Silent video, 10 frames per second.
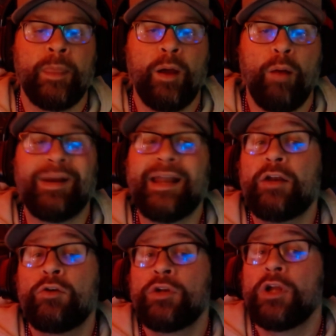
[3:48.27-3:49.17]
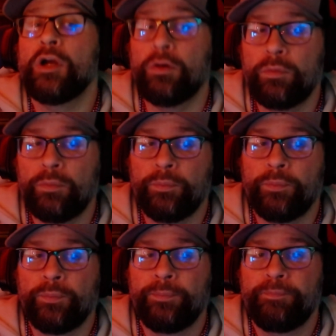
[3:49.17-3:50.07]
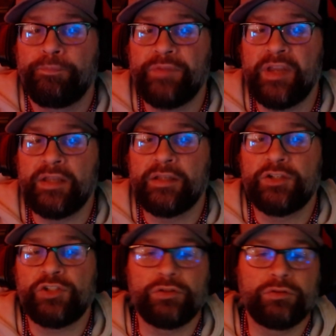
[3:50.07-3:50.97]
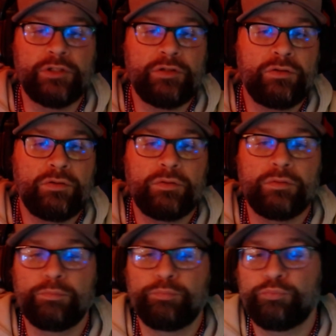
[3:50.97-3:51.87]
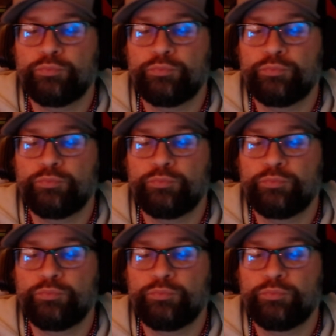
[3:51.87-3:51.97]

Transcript: but I don't know. And there's a little